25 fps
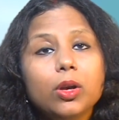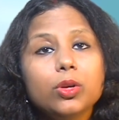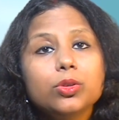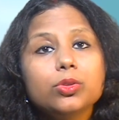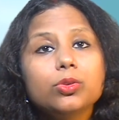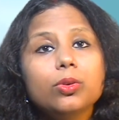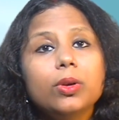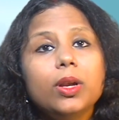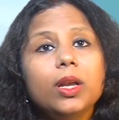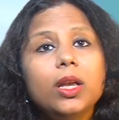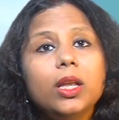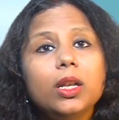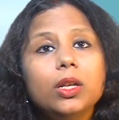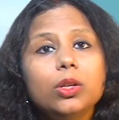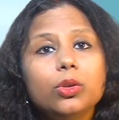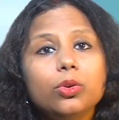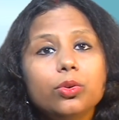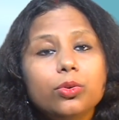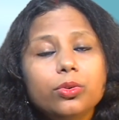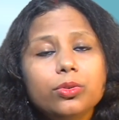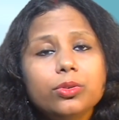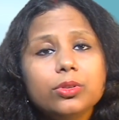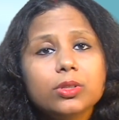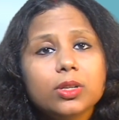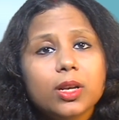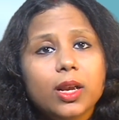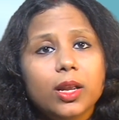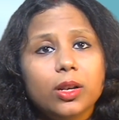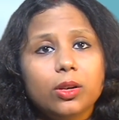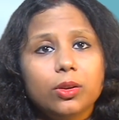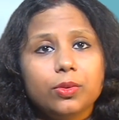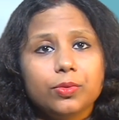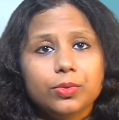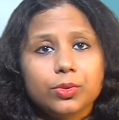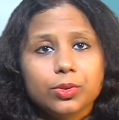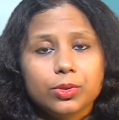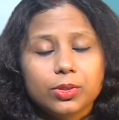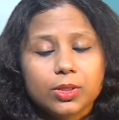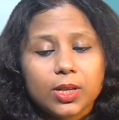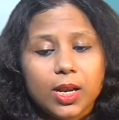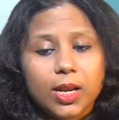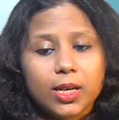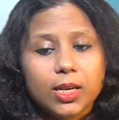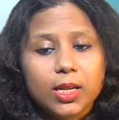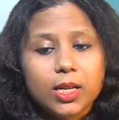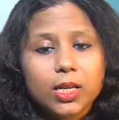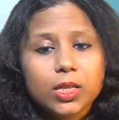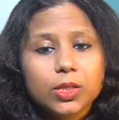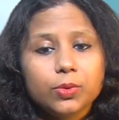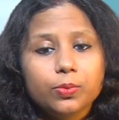So in those kind of
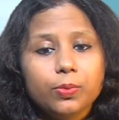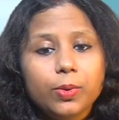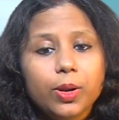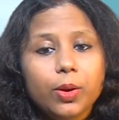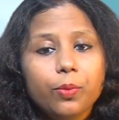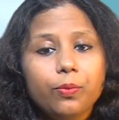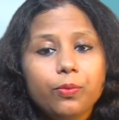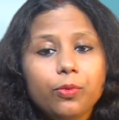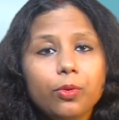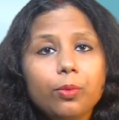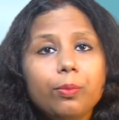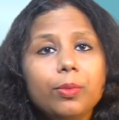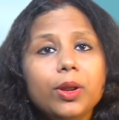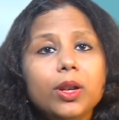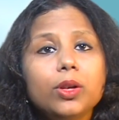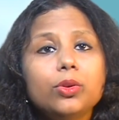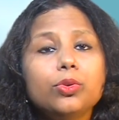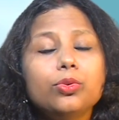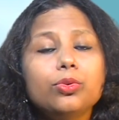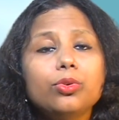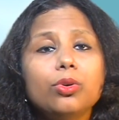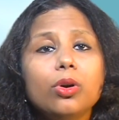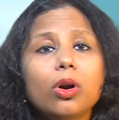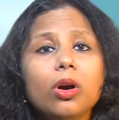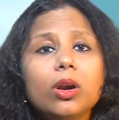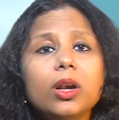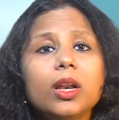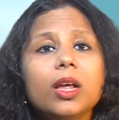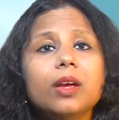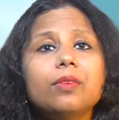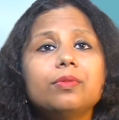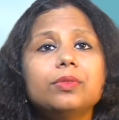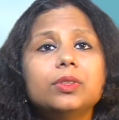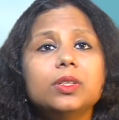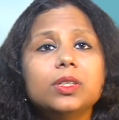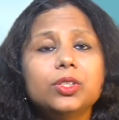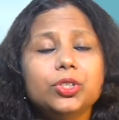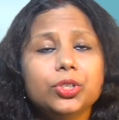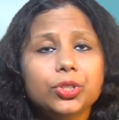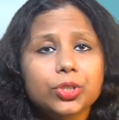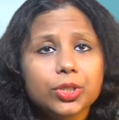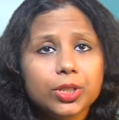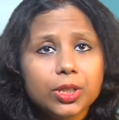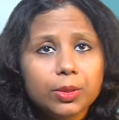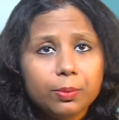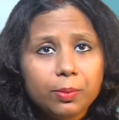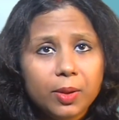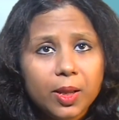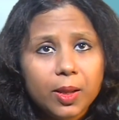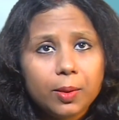societies where women do not have
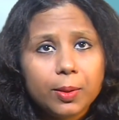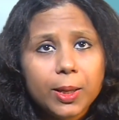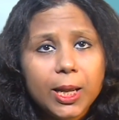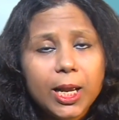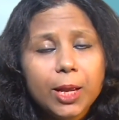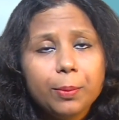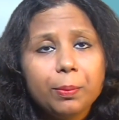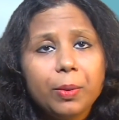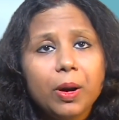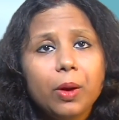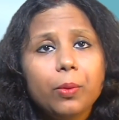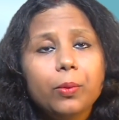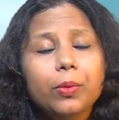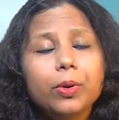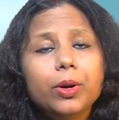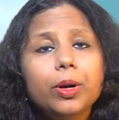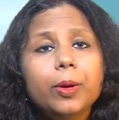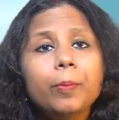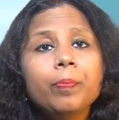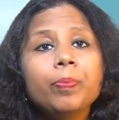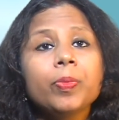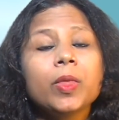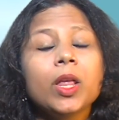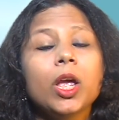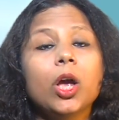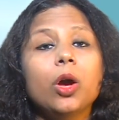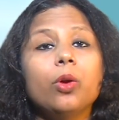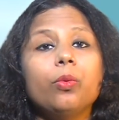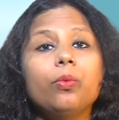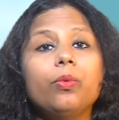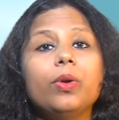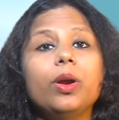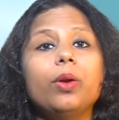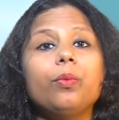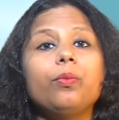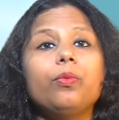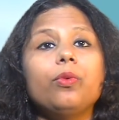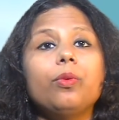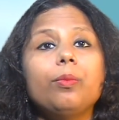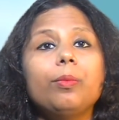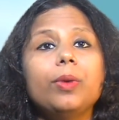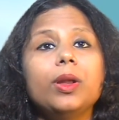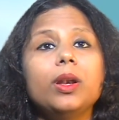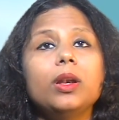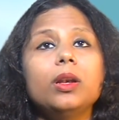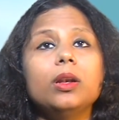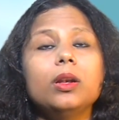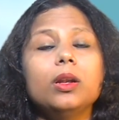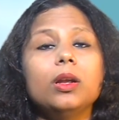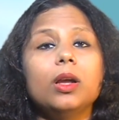decision making power, where
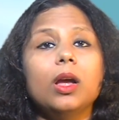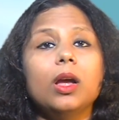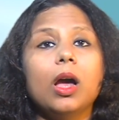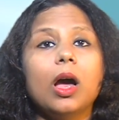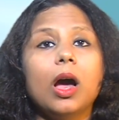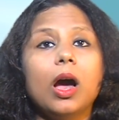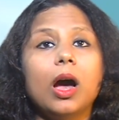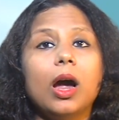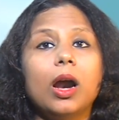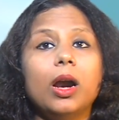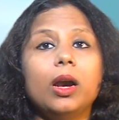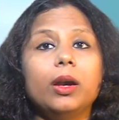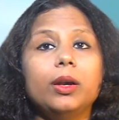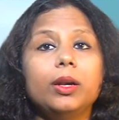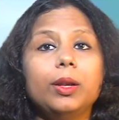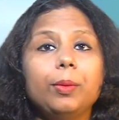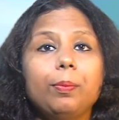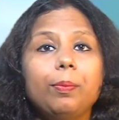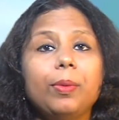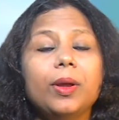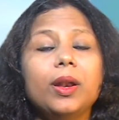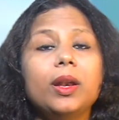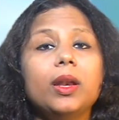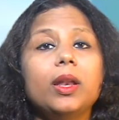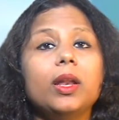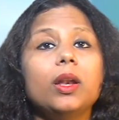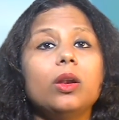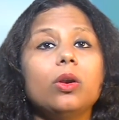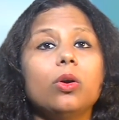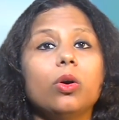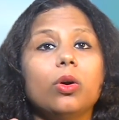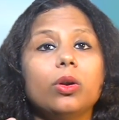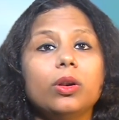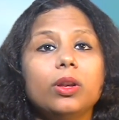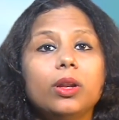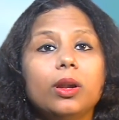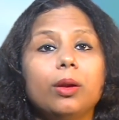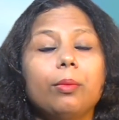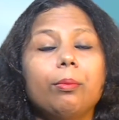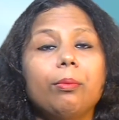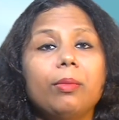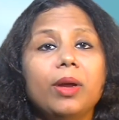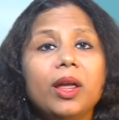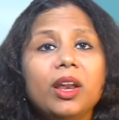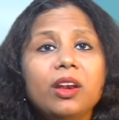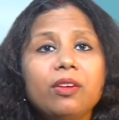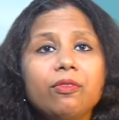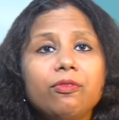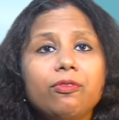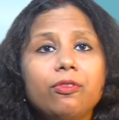women are dependent on their
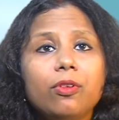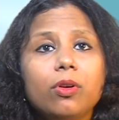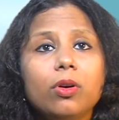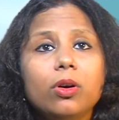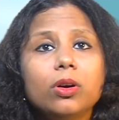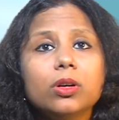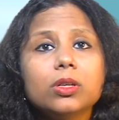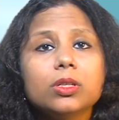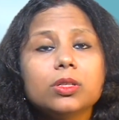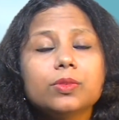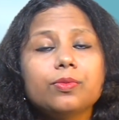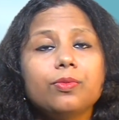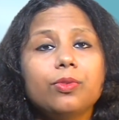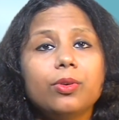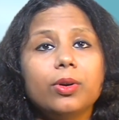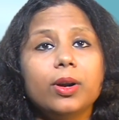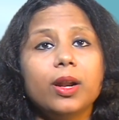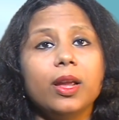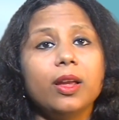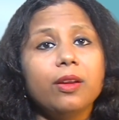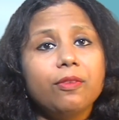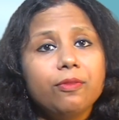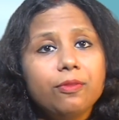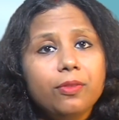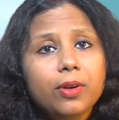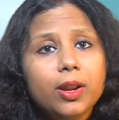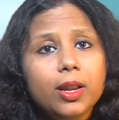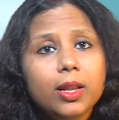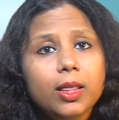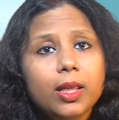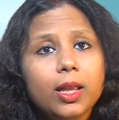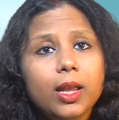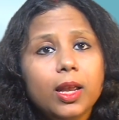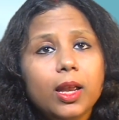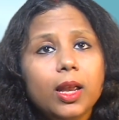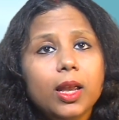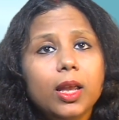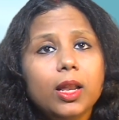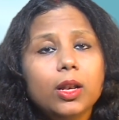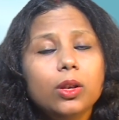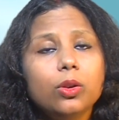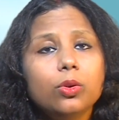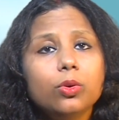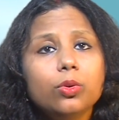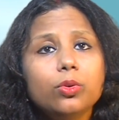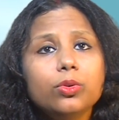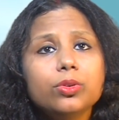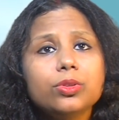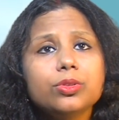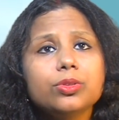men folks for everything, in
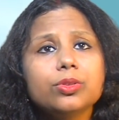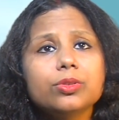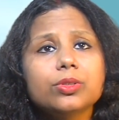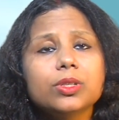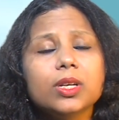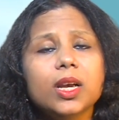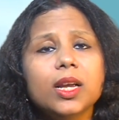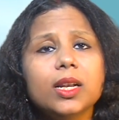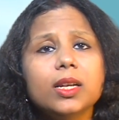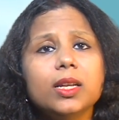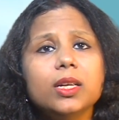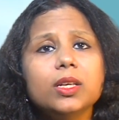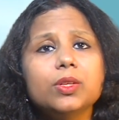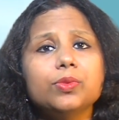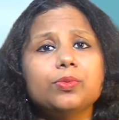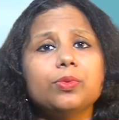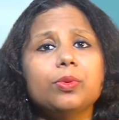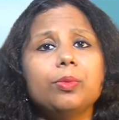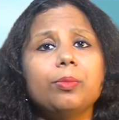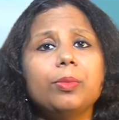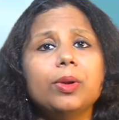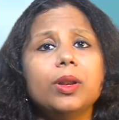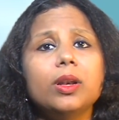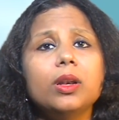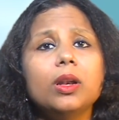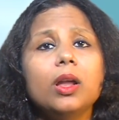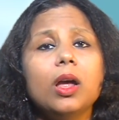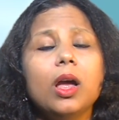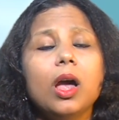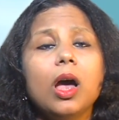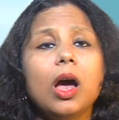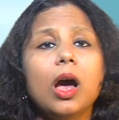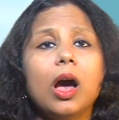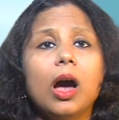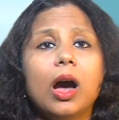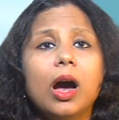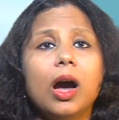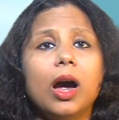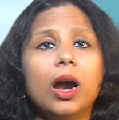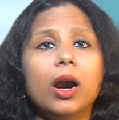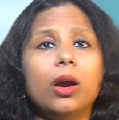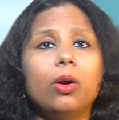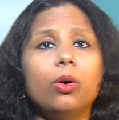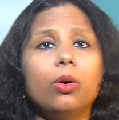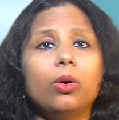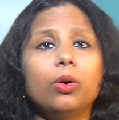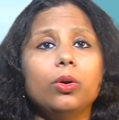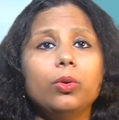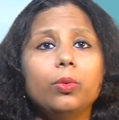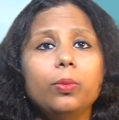those societies women are
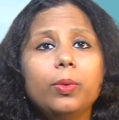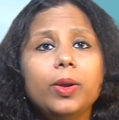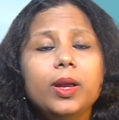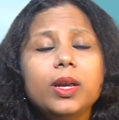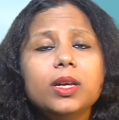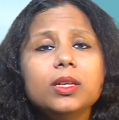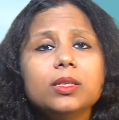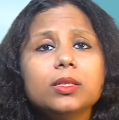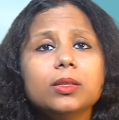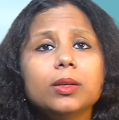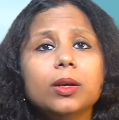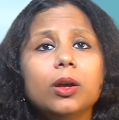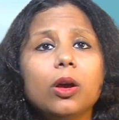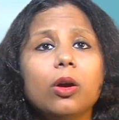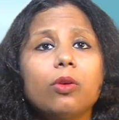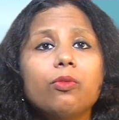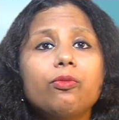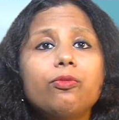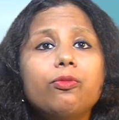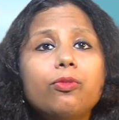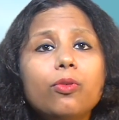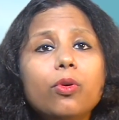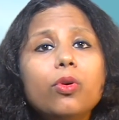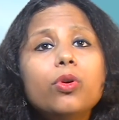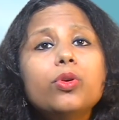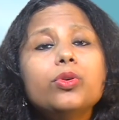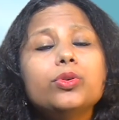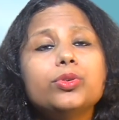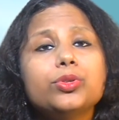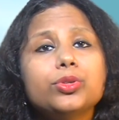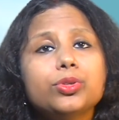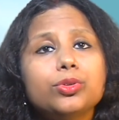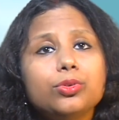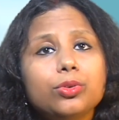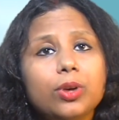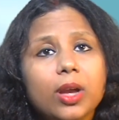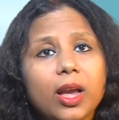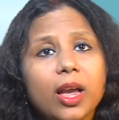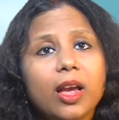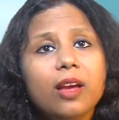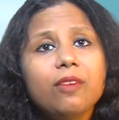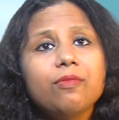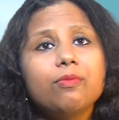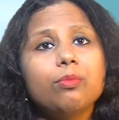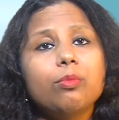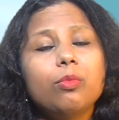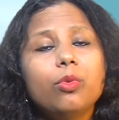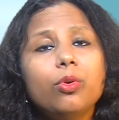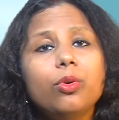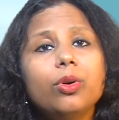always forced to
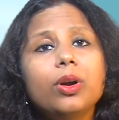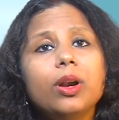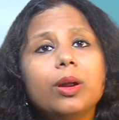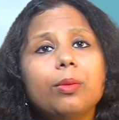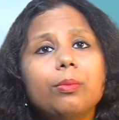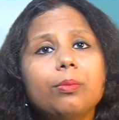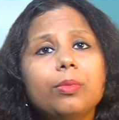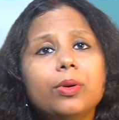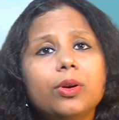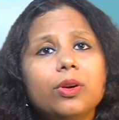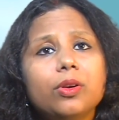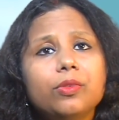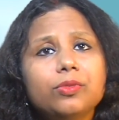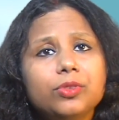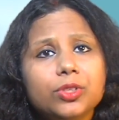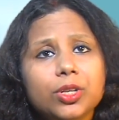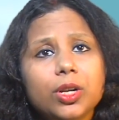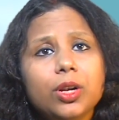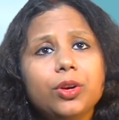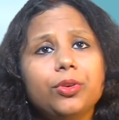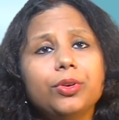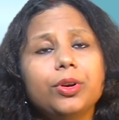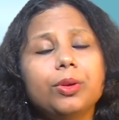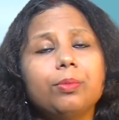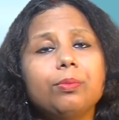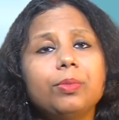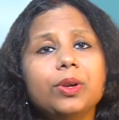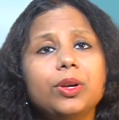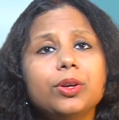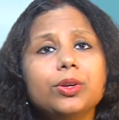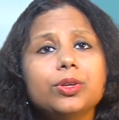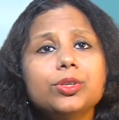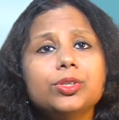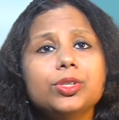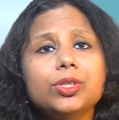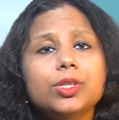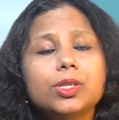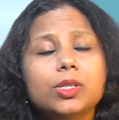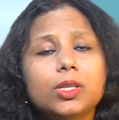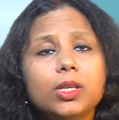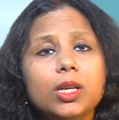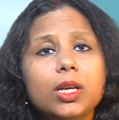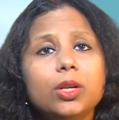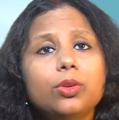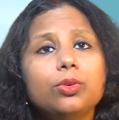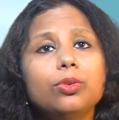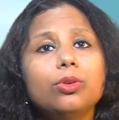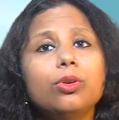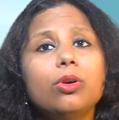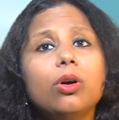have more number of children, because she
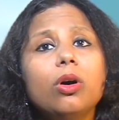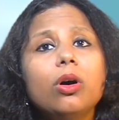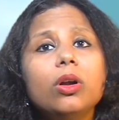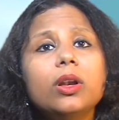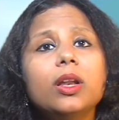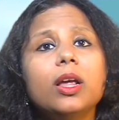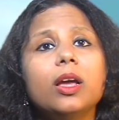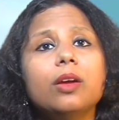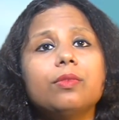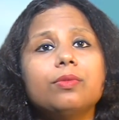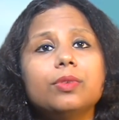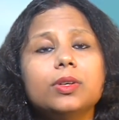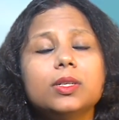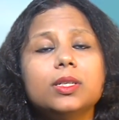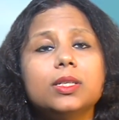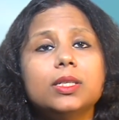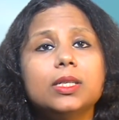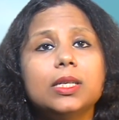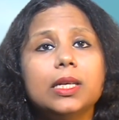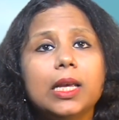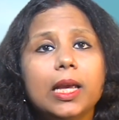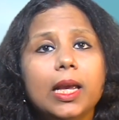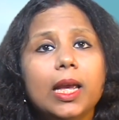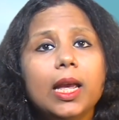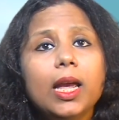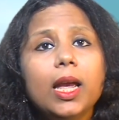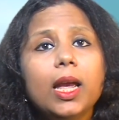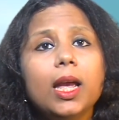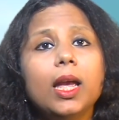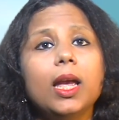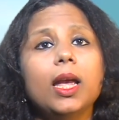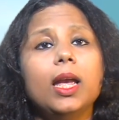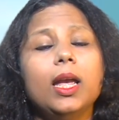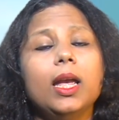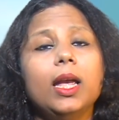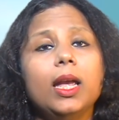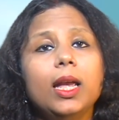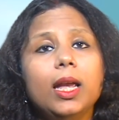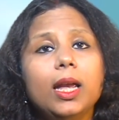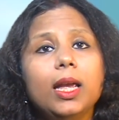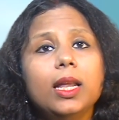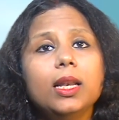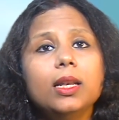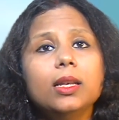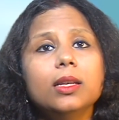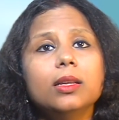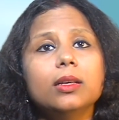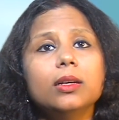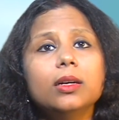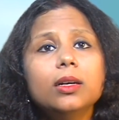do not have a say
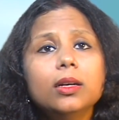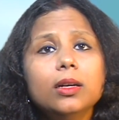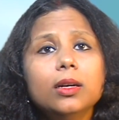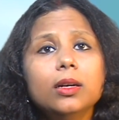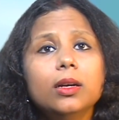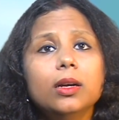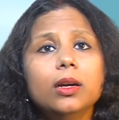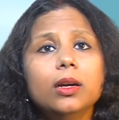in the